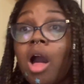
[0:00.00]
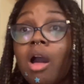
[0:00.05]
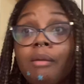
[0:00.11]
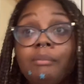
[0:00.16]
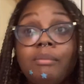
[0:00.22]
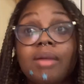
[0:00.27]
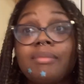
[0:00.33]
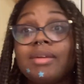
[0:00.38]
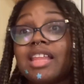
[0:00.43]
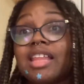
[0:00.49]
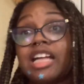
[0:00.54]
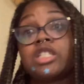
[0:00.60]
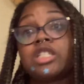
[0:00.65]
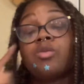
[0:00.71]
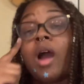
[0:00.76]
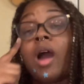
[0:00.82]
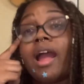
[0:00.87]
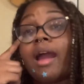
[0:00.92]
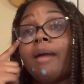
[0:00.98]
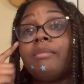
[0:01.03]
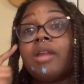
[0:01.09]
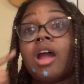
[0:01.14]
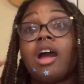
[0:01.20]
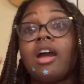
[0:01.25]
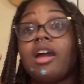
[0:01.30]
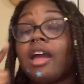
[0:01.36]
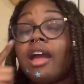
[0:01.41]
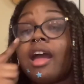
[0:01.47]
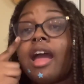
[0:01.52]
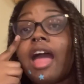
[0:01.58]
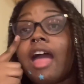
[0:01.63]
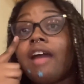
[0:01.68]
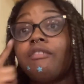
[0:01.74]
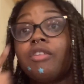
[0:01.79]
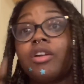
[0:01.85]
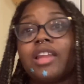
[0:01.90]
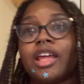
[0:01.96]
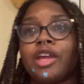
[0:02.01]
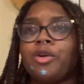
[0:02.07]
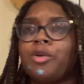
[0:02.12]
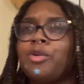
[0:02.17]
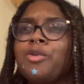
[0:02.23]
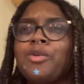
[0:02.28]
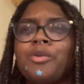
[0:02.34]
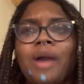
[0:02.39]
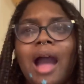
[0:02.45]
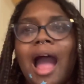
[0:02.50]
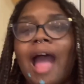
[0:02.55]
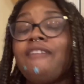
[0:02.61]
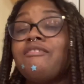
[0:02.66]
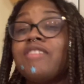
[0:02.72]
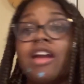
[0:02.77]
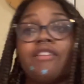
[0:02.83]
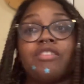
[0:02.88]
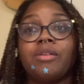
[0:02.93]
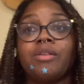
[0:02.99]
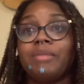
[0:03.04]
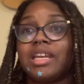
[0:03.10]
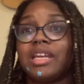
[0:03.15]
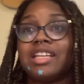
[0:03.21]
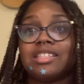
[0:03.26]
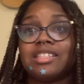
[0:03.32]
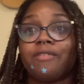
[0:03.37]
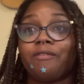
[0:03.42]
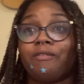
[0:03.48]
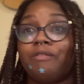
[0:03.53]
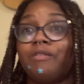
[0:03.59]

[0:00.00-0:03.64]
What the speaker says: maybe that's why I'm not ever like, ooh, I've never been into